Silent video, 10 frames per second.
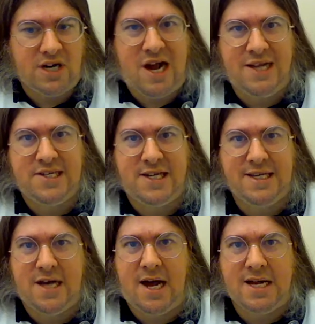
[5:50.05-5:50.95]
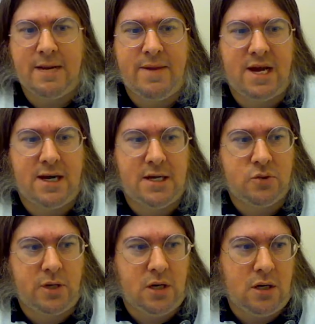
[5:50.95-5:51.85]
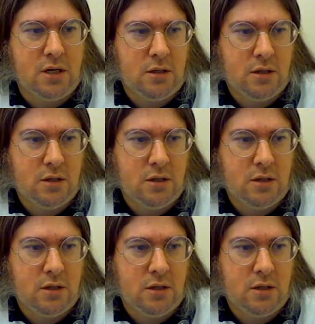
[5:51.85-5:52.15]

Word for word: constantly talking about it on Twitter.